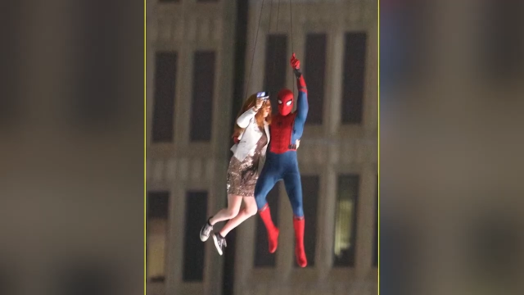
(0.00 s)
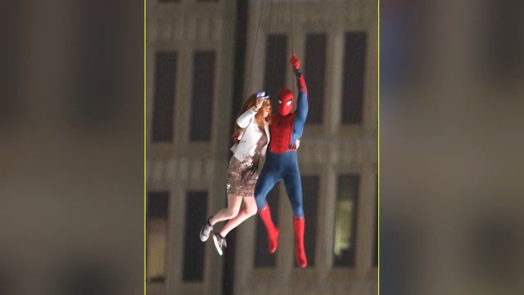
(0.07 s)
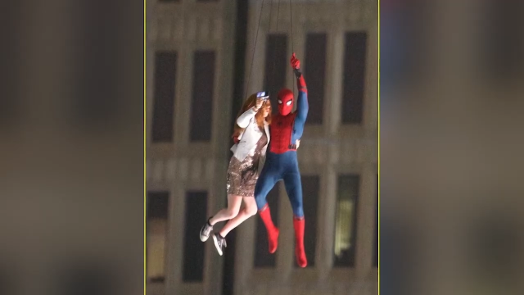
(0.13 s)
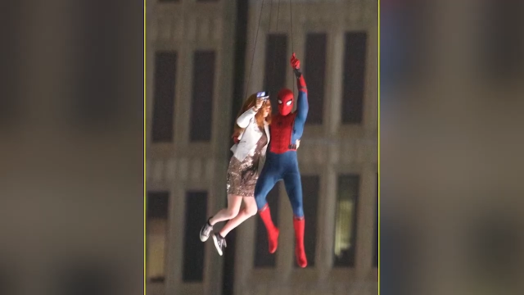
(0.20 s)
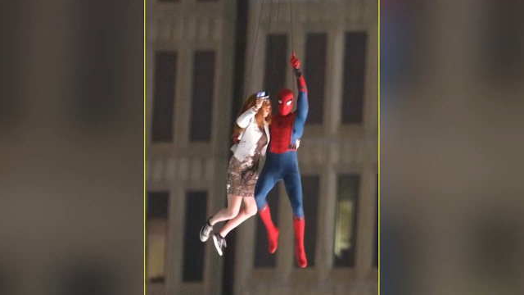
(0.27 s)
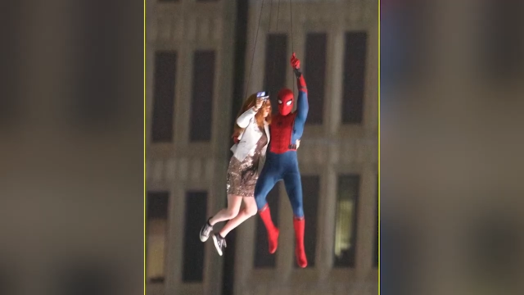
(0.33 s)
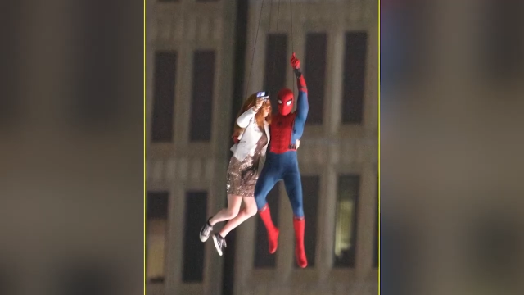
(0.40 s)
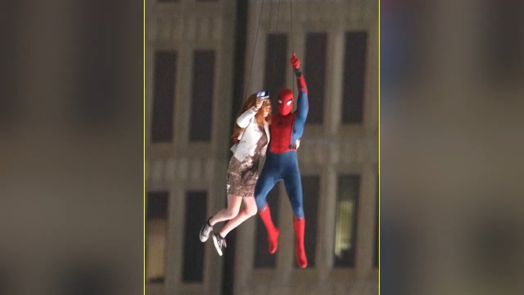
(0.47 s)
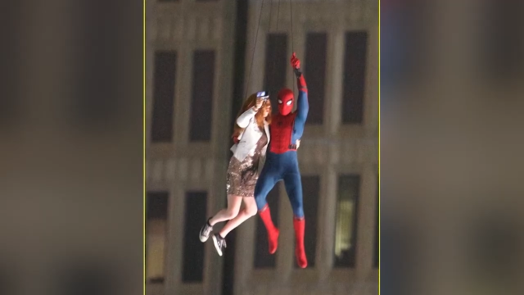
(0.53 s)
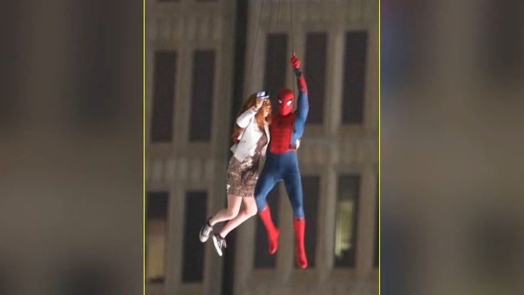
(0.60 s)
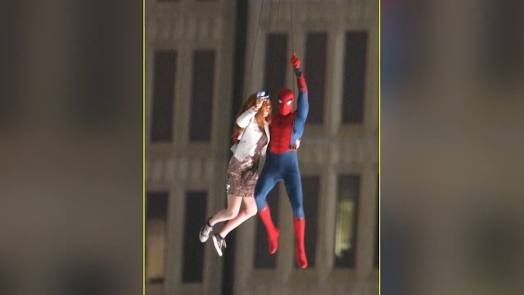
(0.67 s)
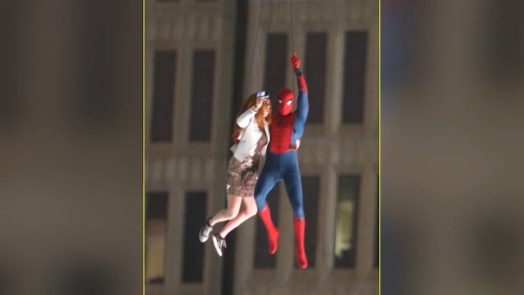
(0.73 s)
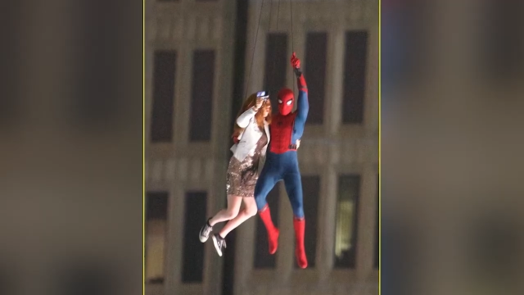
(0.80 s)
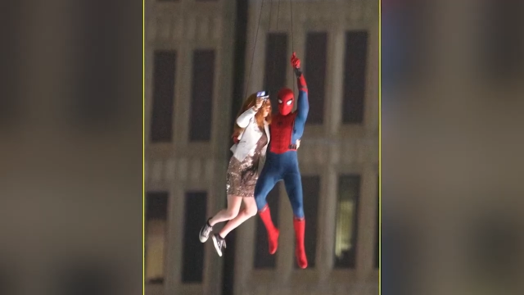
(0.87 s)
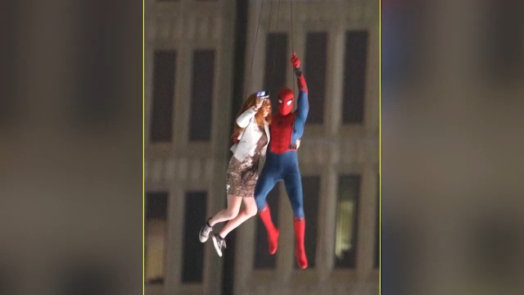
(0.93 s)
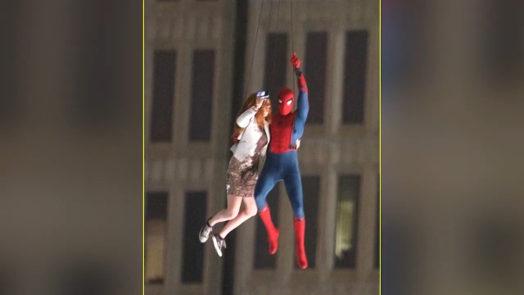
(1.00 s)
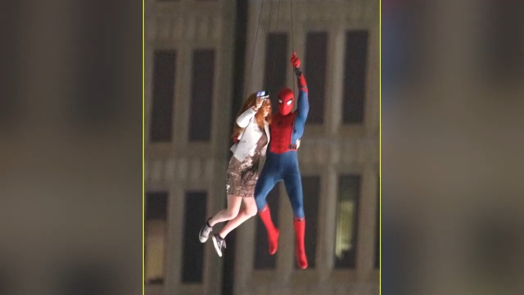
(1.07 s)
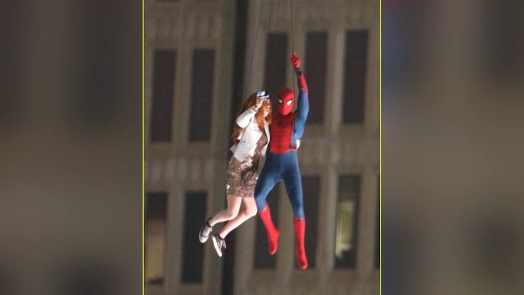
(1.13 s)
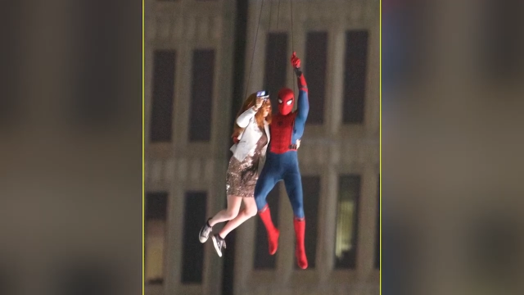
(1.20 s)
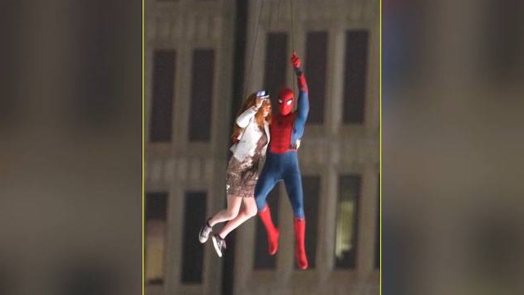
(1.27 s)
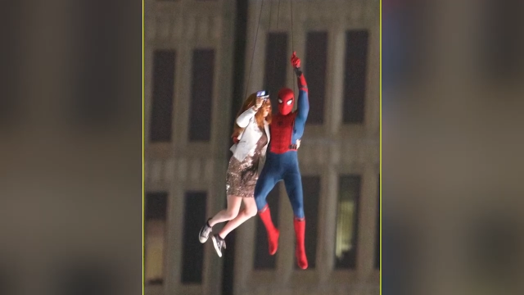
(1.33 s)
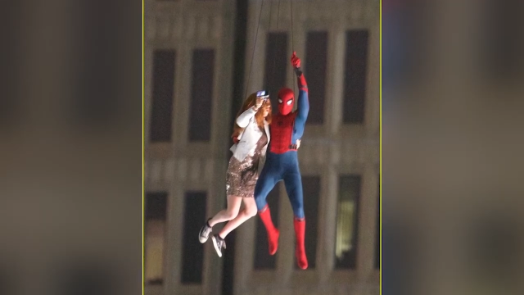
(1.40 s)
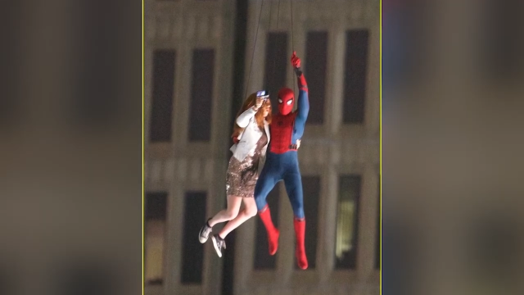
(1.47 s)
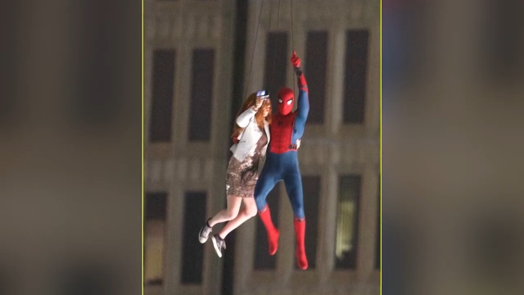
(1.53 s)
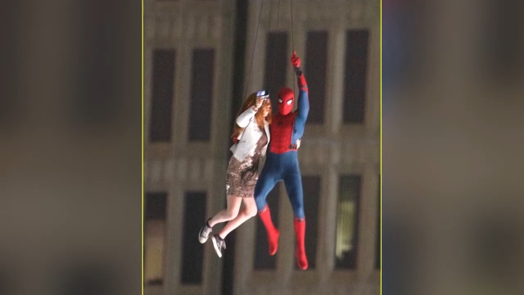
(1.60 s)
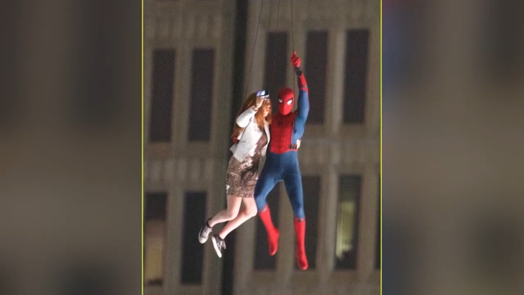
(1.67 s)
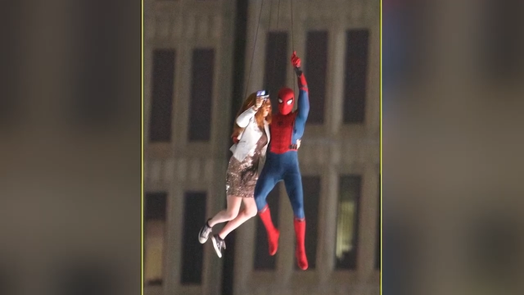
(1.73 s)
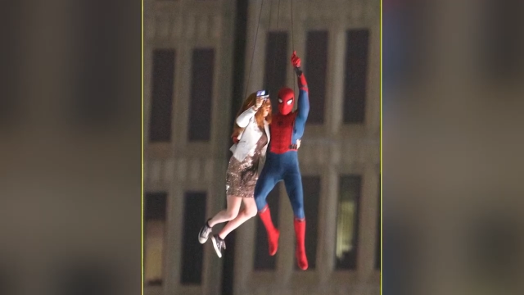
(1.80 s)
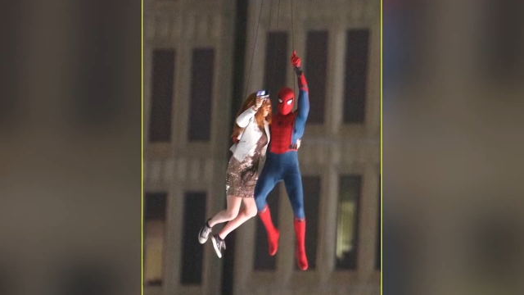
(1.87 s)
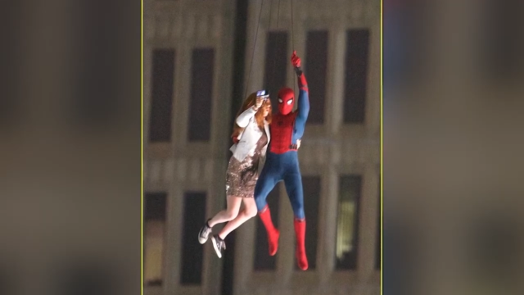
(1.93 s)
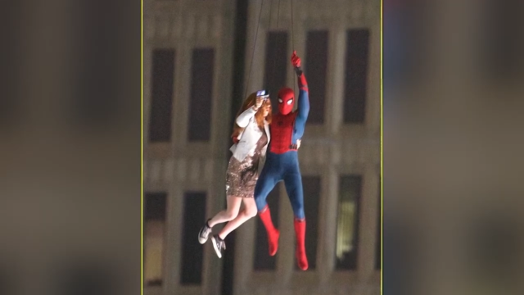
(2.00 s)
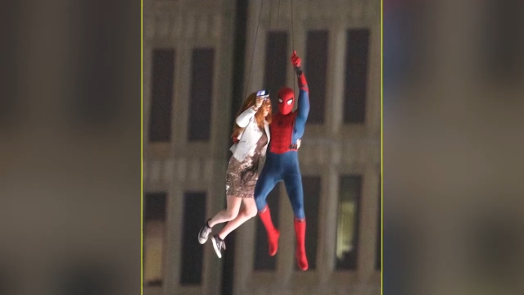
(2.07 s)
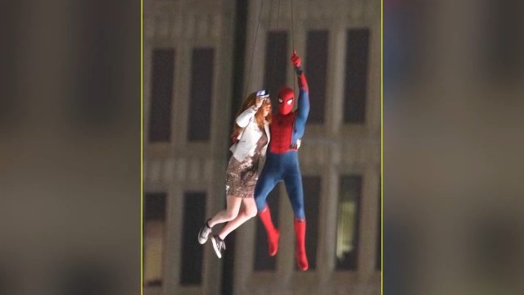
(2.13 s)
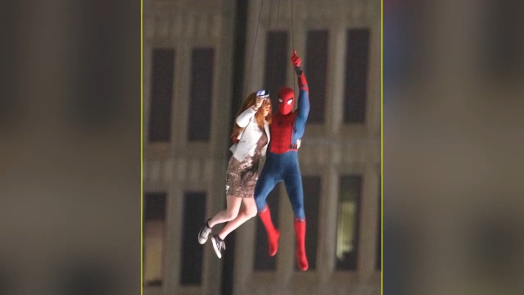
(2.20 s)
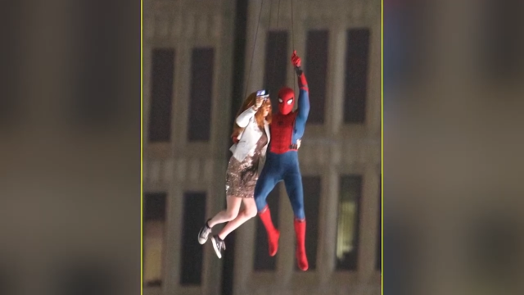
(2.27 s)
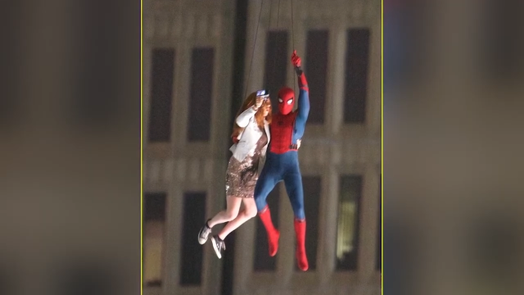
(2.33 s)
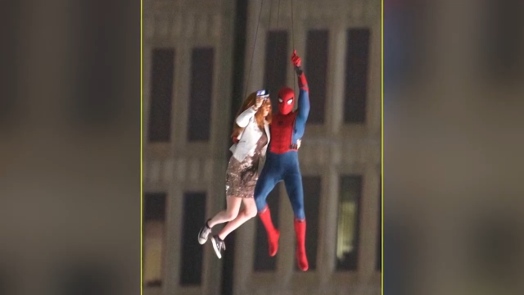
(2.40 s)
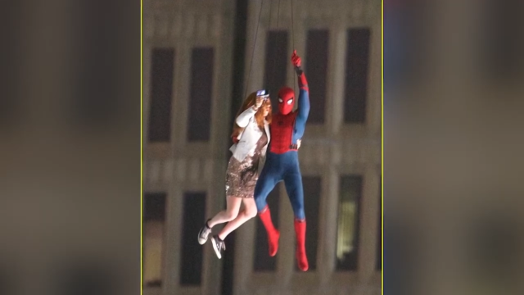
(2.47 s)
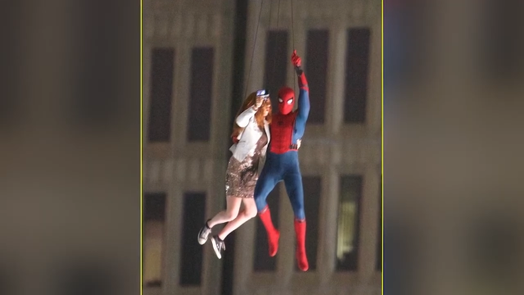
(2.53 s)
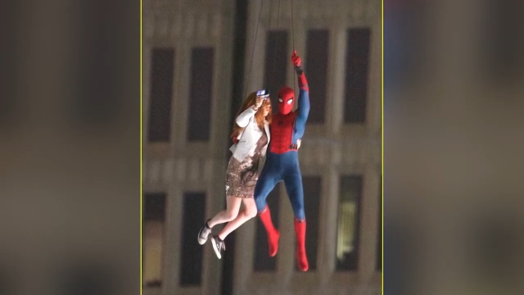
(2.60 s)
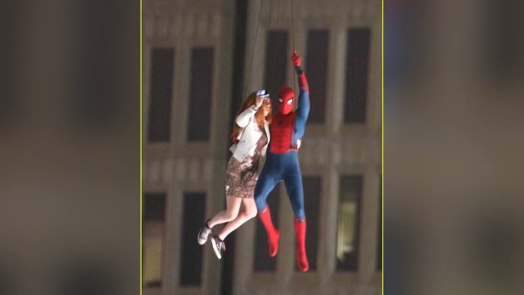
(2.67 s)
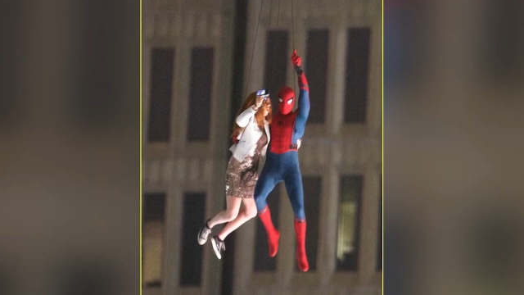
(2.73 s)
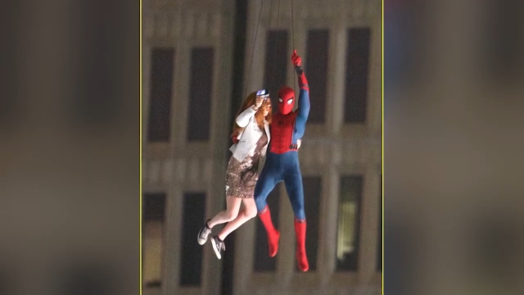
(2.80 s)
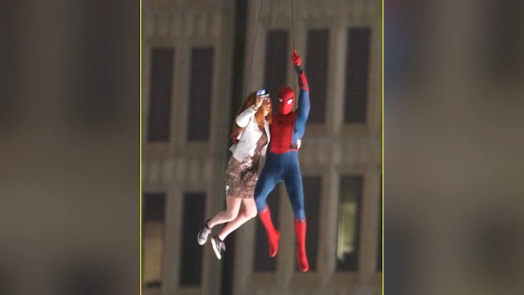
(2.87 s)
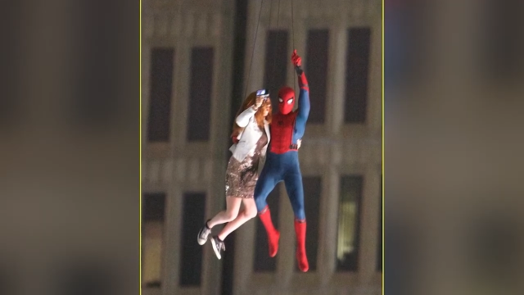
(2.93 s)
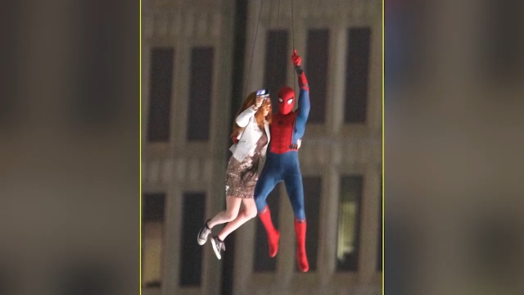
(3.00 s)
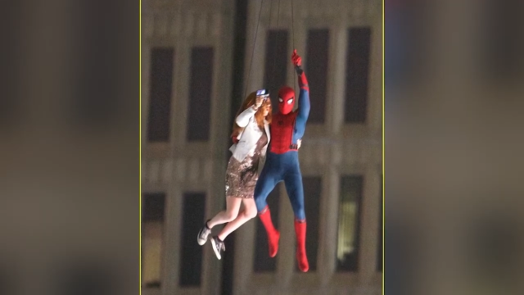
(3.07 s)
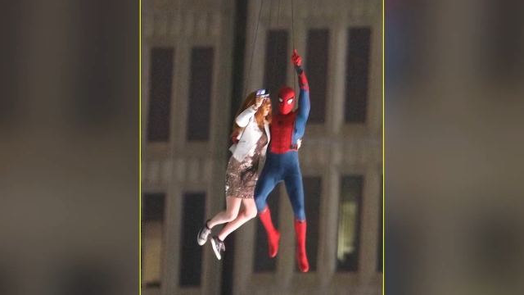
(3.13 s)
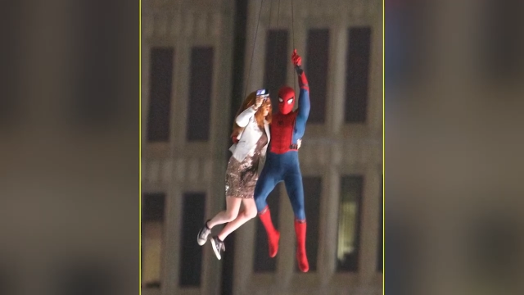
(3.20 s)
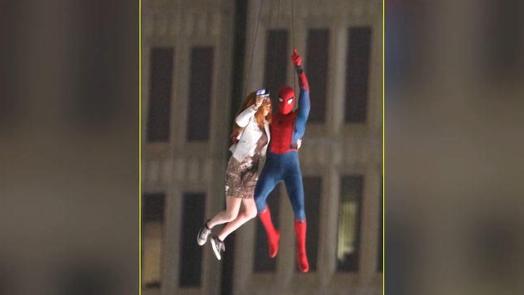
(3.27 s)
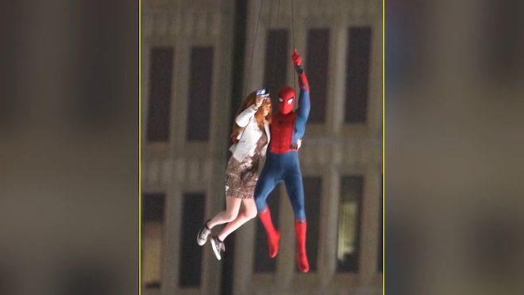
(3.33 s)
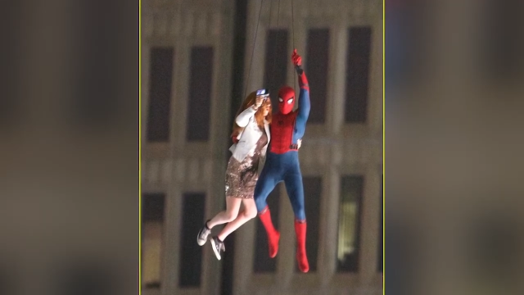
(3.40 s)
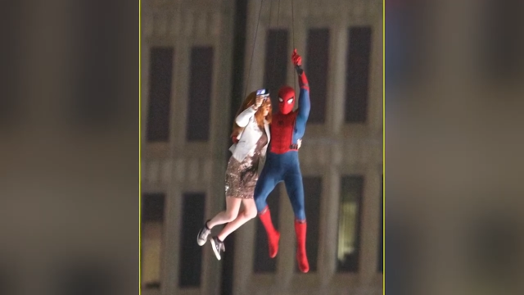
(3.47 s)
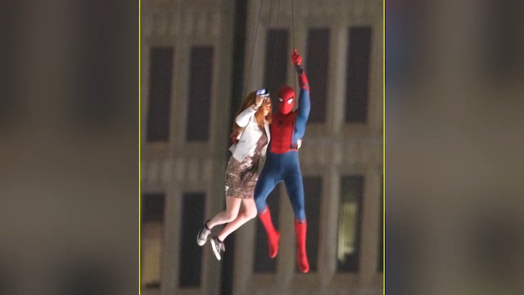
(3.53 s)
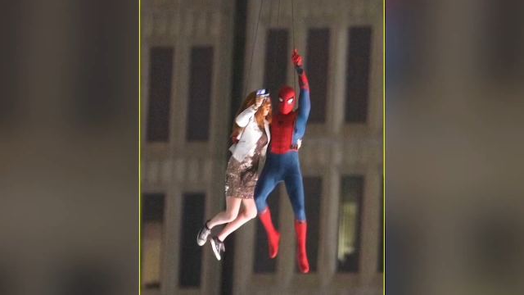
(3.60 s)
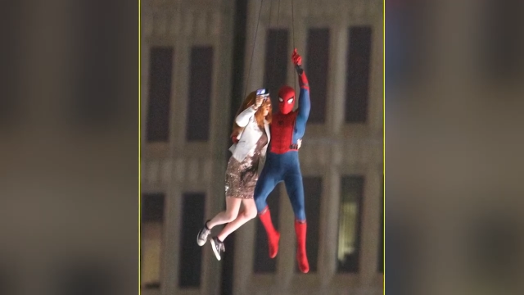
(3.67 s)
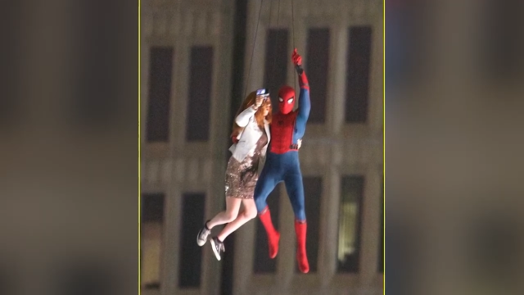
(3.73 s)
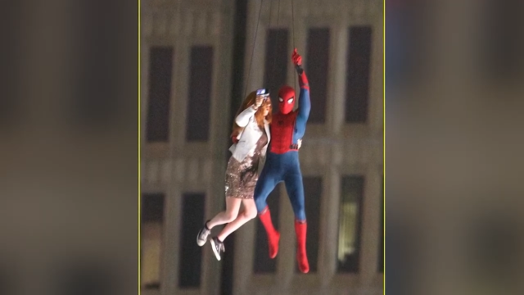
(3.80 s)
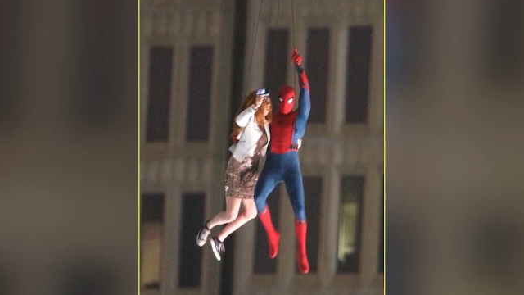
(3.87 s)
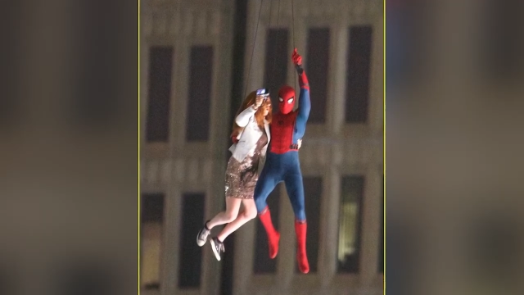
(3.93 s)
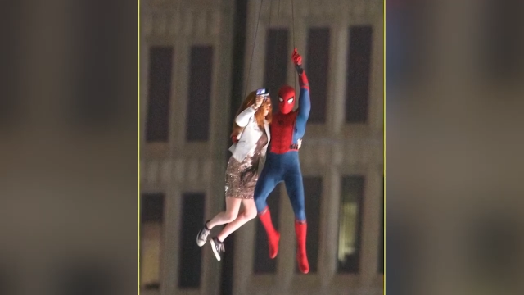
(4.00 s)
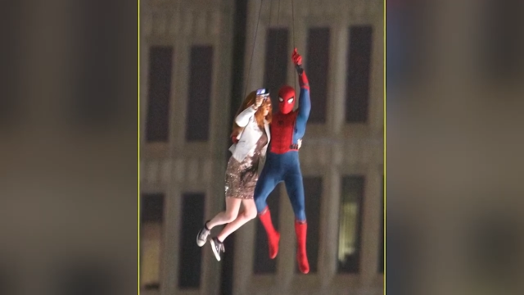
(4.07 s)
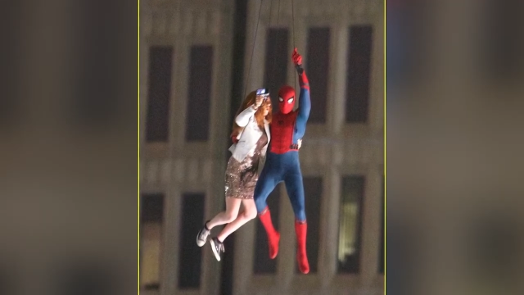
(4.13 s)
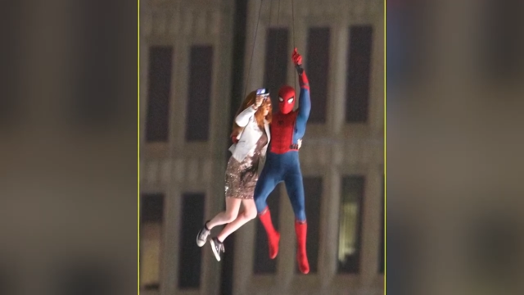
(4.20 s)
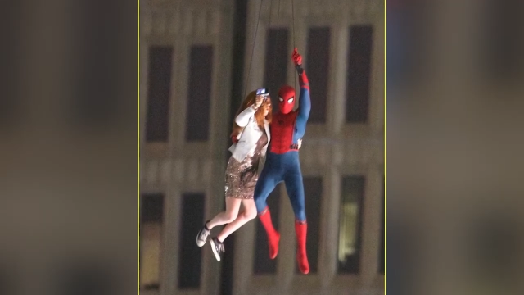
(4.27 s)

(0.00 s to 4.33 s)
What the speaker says: (no speaker visible)